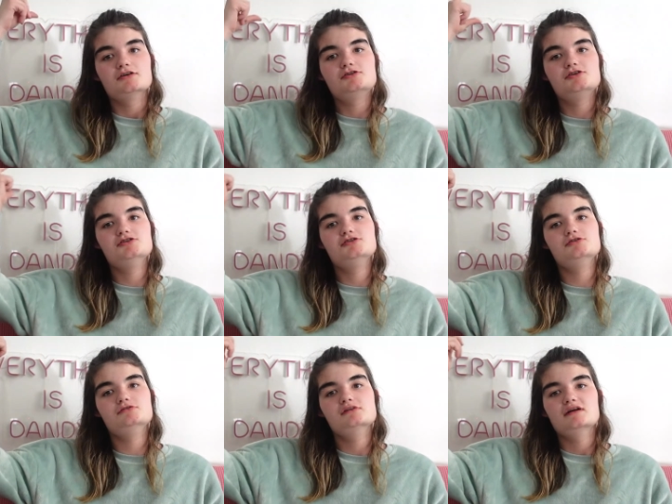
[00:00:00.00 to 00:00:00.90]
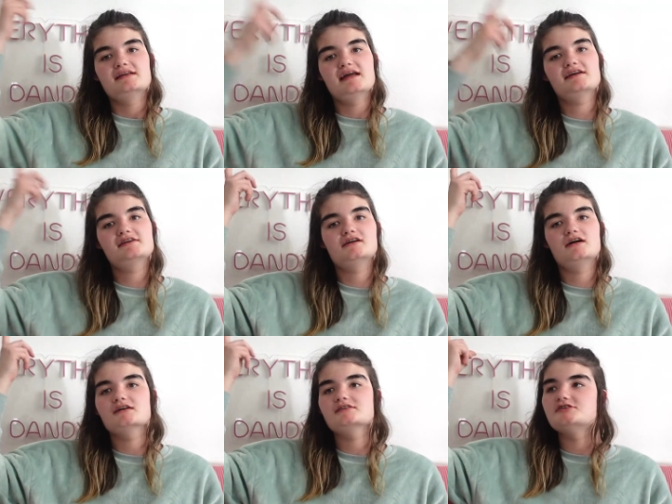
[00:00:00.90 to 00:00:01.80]
to, take your
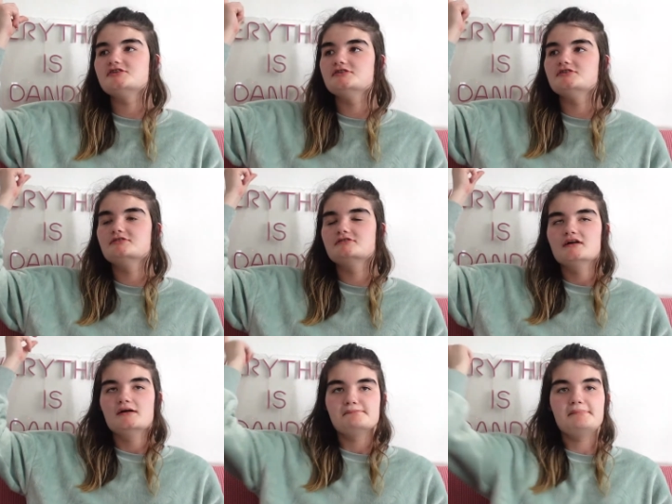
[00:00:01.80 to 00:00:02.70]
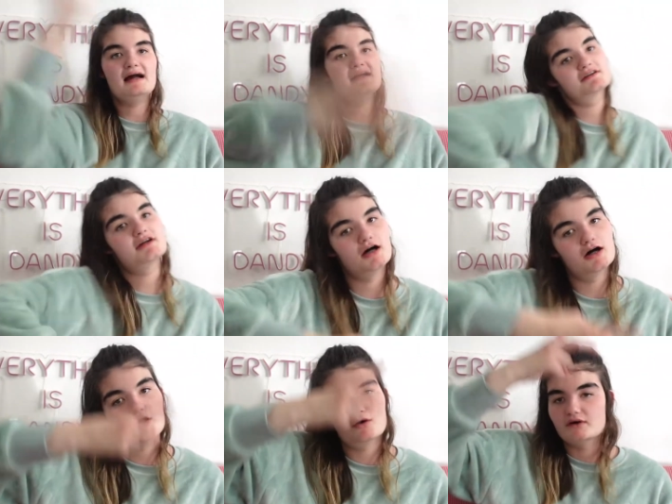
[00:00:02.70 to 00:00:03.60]
dog to
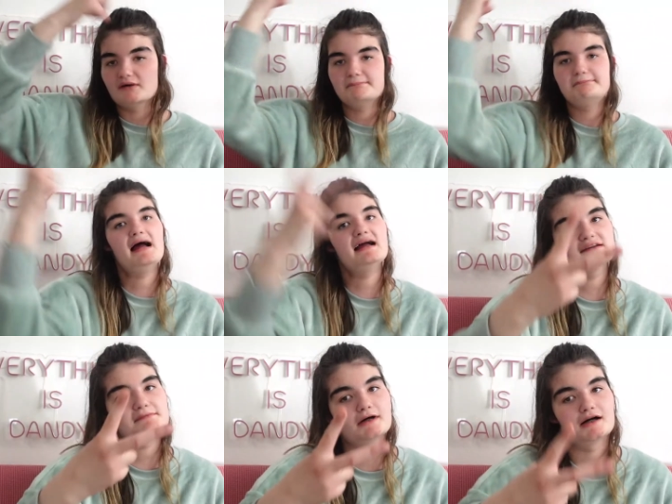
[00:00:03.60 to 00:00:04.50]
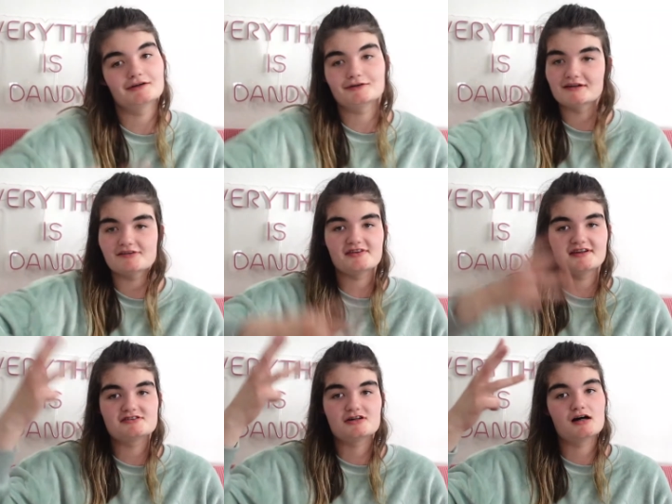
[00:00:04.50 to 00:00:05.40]
Petco or PetSmart or even
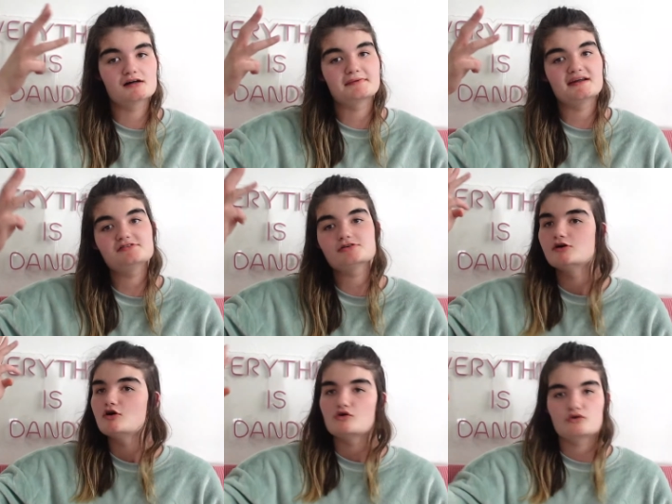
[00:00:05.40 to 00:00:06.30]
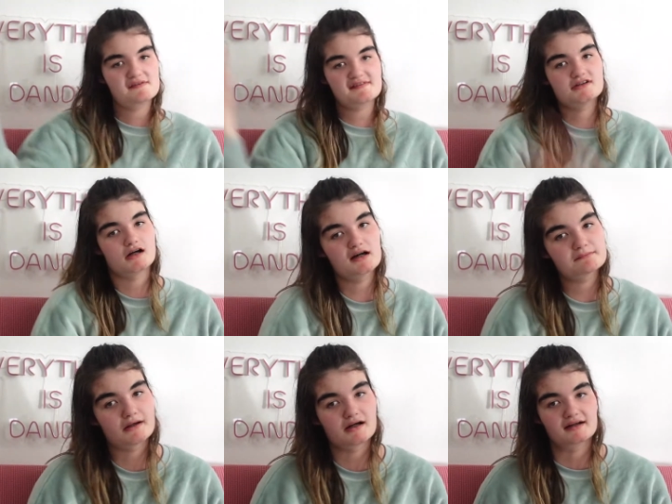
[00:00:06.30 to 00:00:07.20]
the dog beach or the
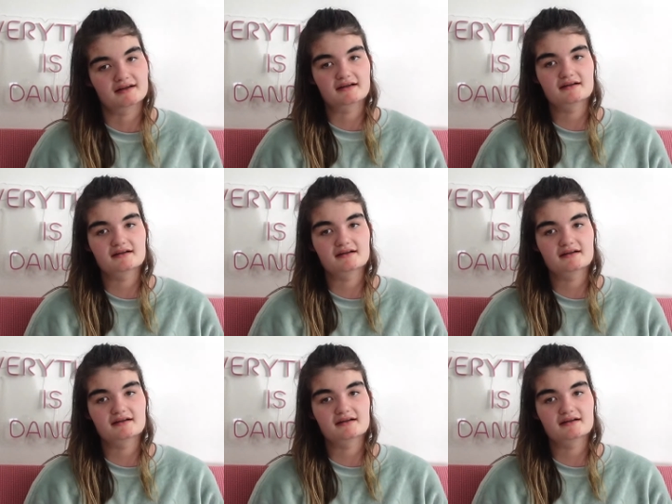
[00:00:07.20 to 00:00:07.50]
dog park.